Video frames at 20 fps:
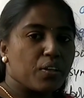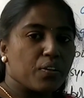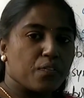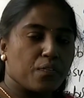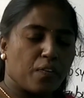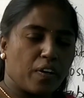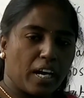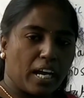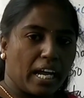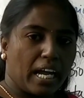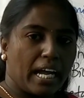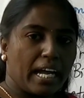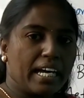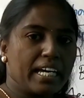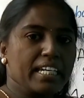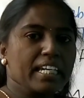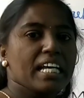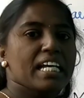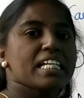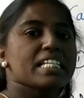
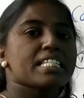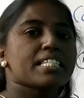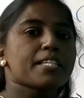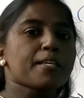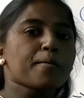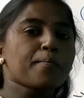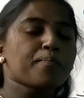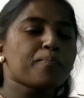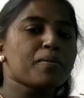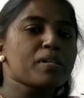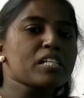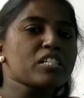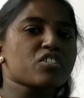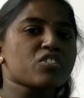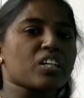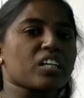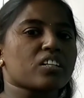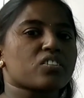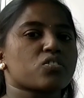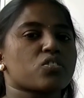where simple
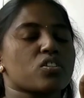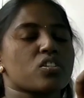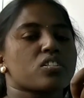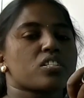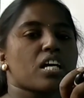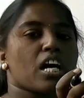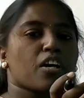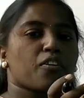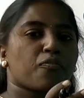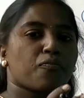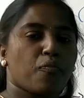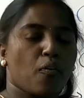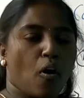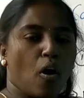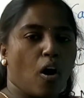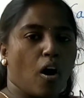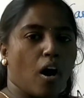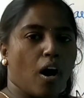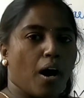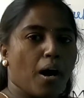structures are
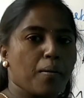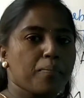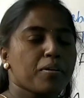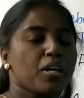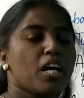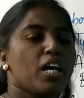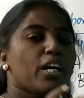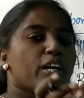formed